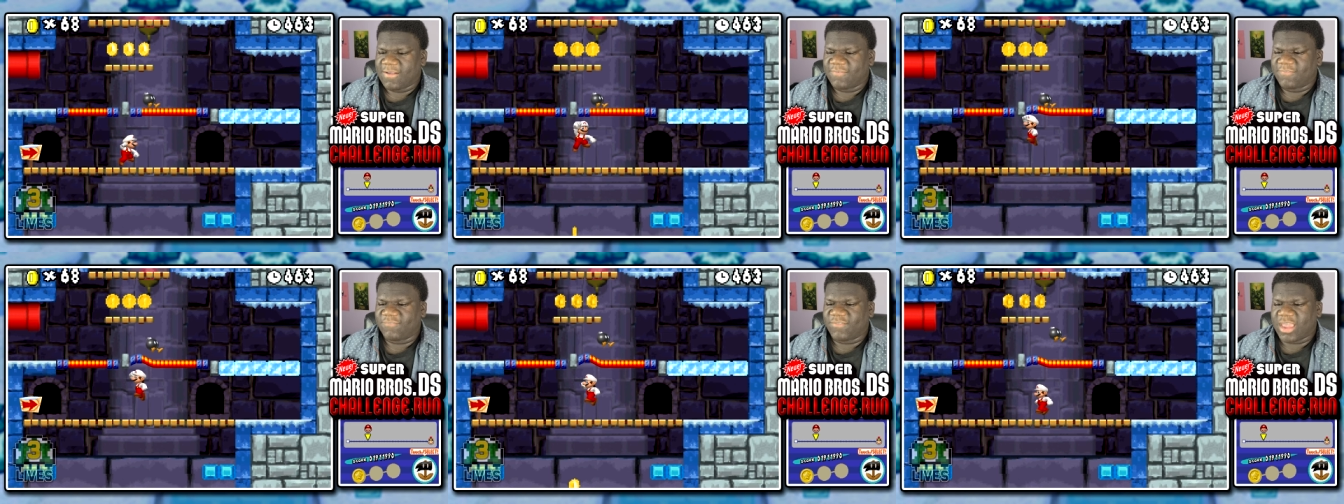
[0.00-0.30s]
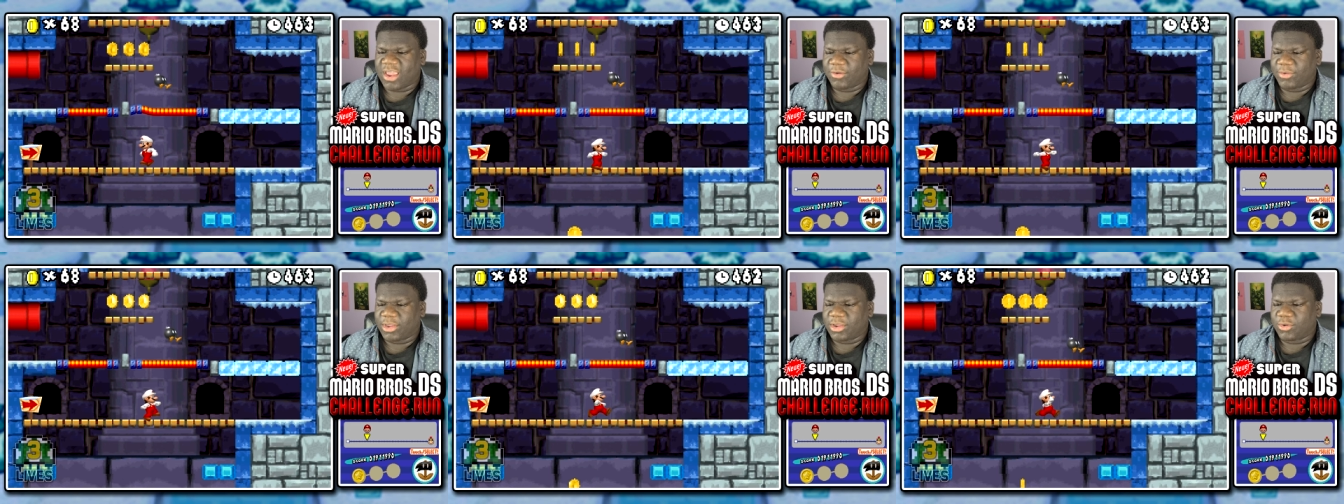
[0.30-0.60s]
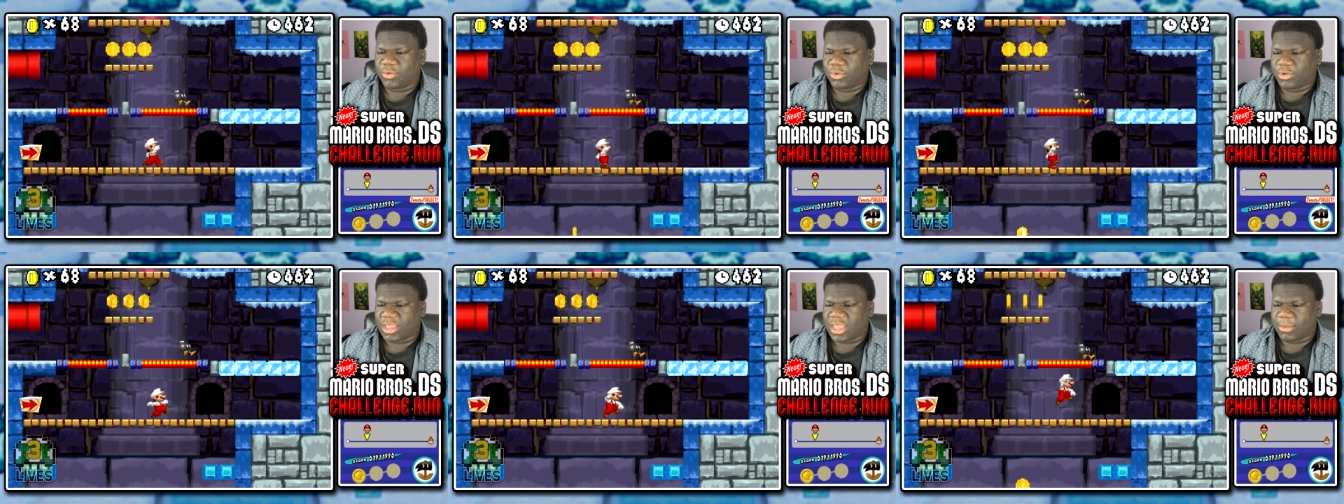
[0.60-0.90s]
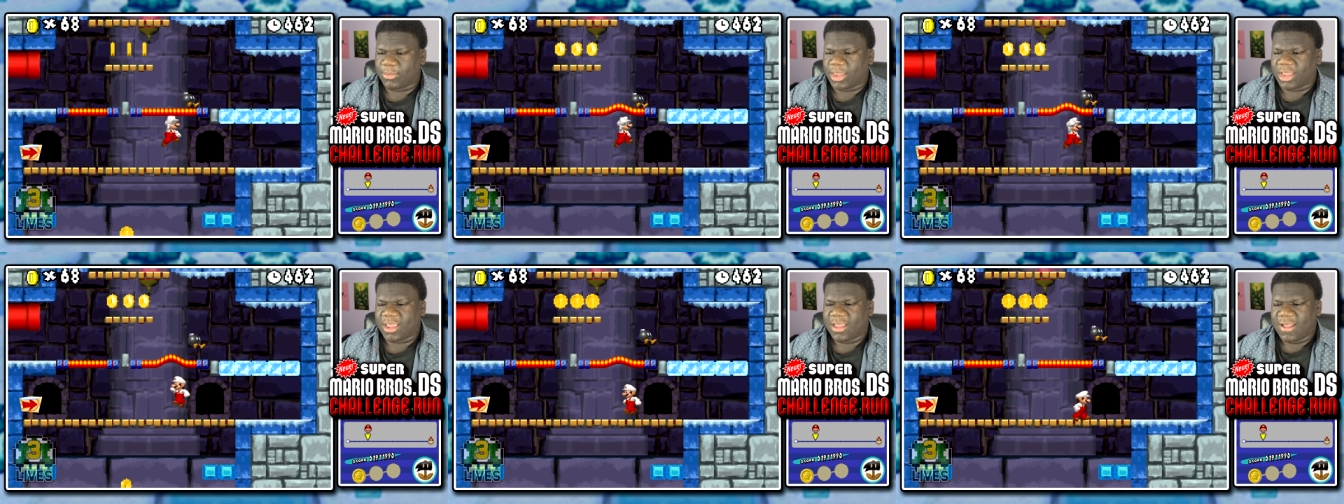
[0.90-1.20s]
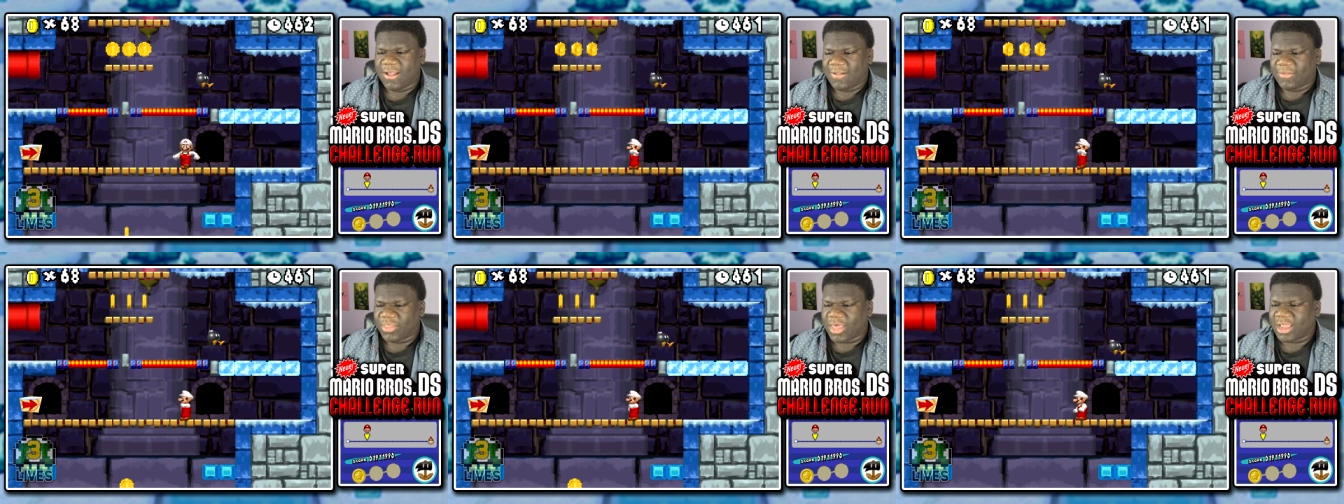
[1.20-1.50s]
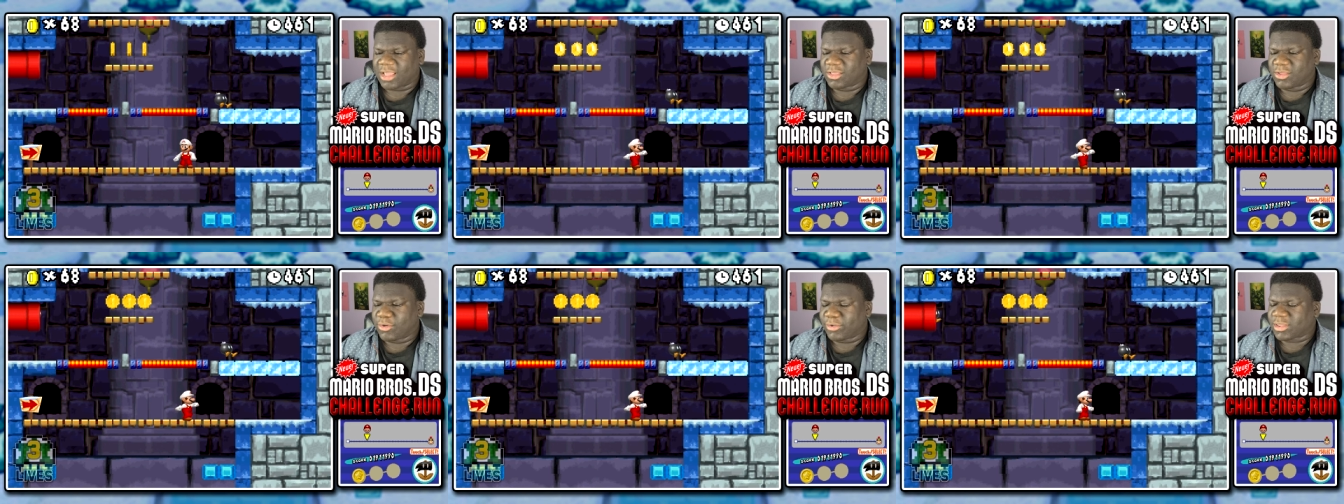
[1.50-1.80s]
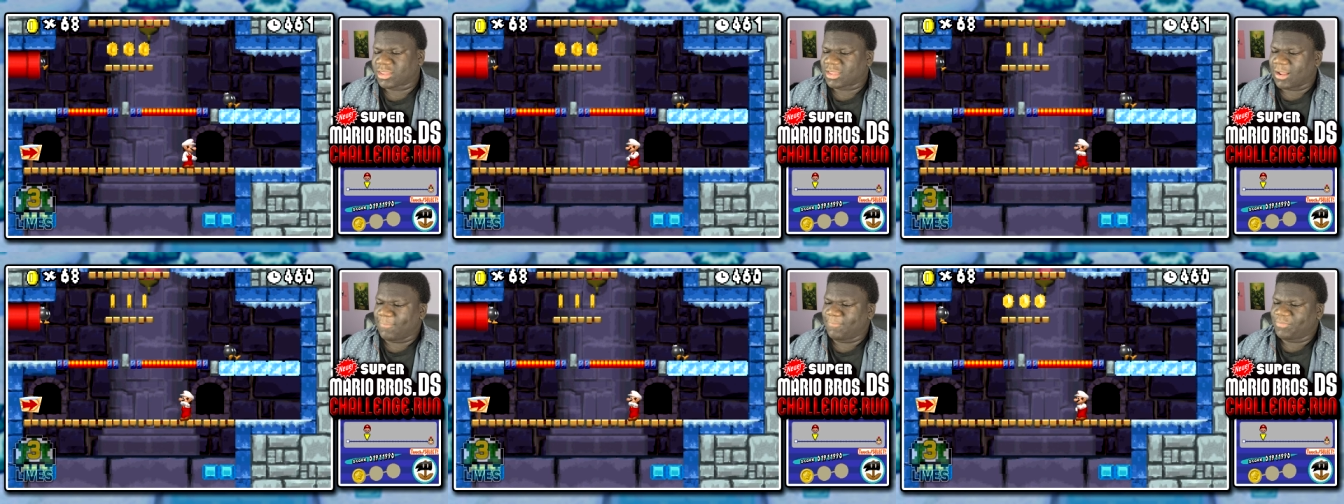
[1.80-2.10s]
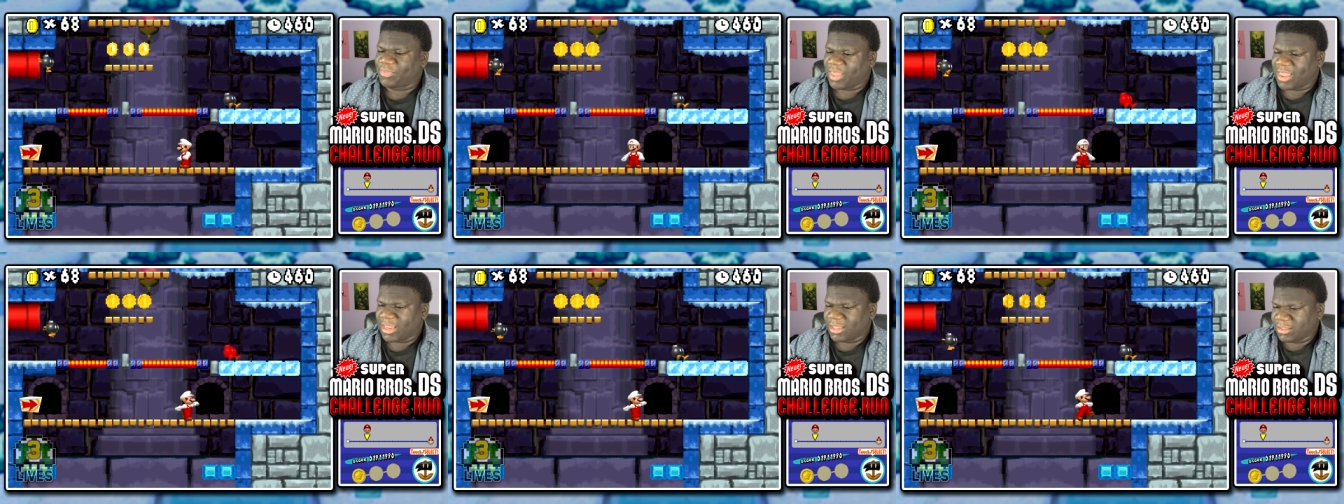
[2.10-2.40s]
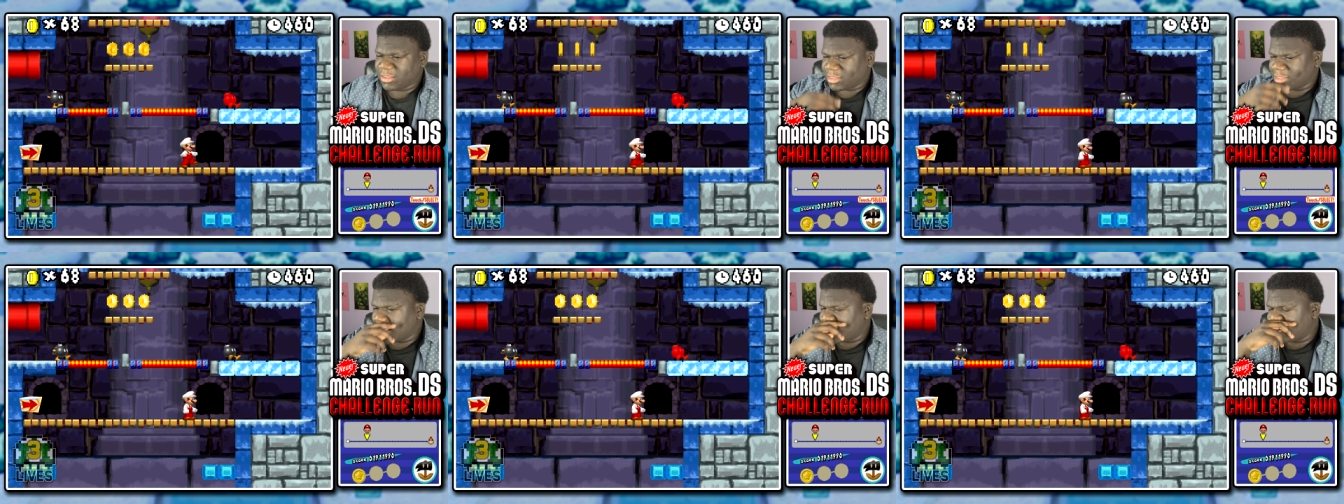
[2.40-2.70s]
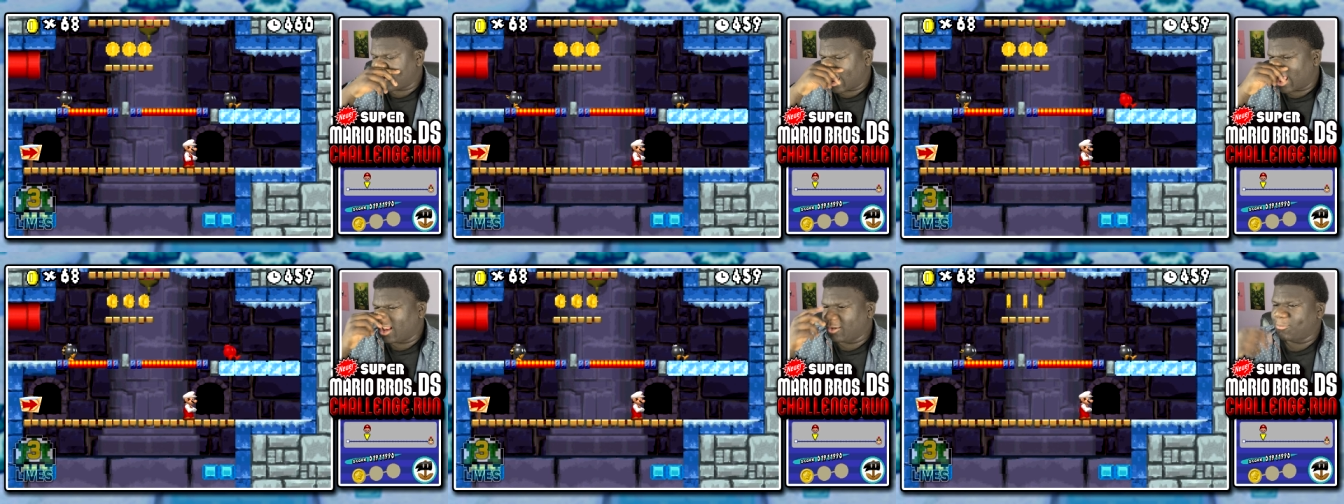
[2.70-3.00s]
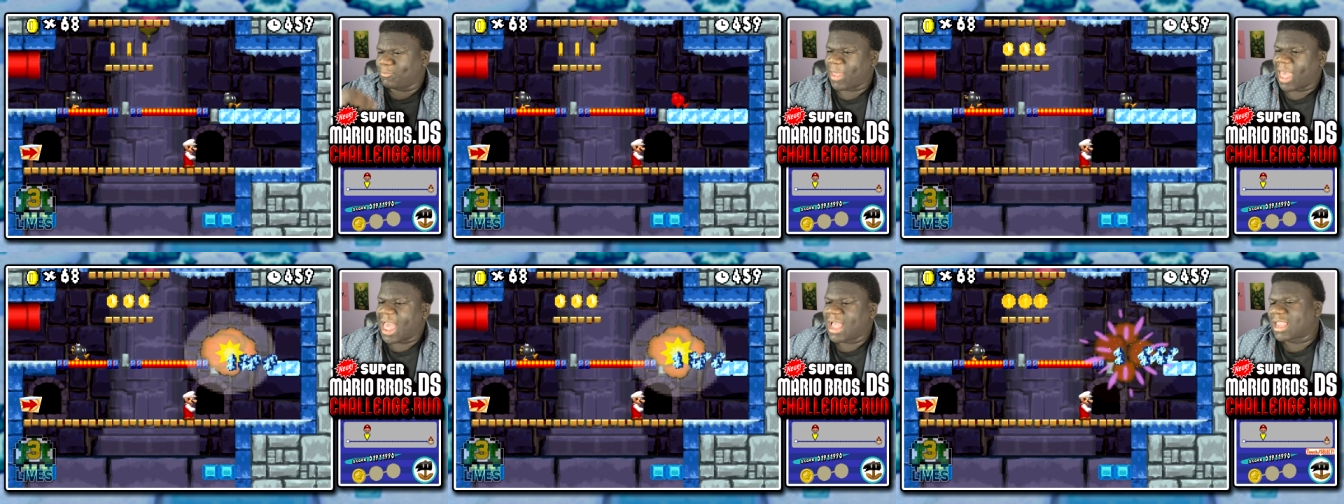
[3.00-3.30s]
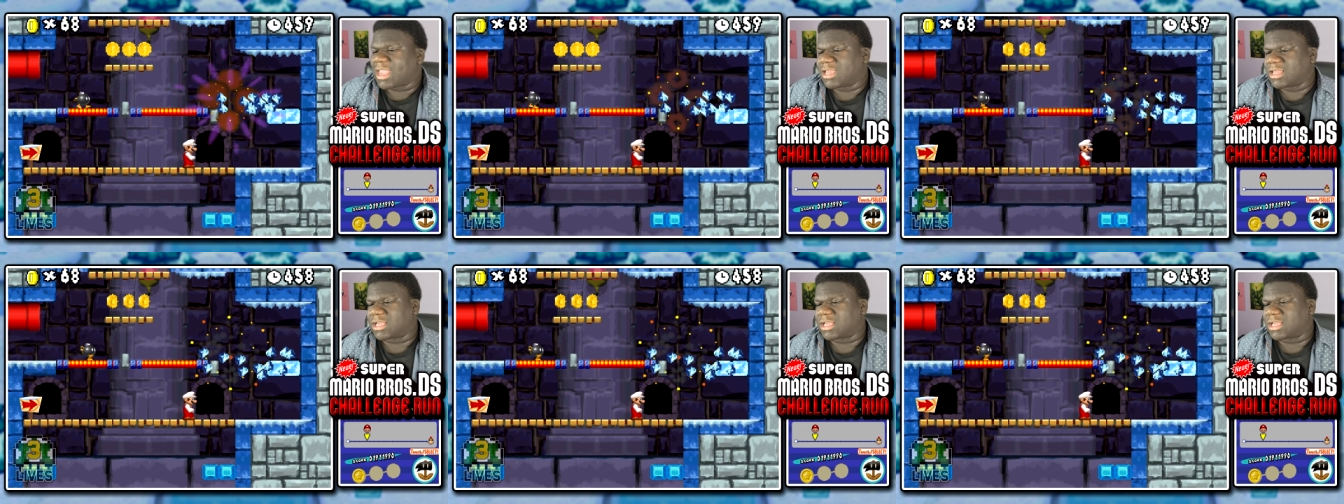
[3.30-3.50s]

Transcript: Very cool gimmick. Like, there are some things that are held back in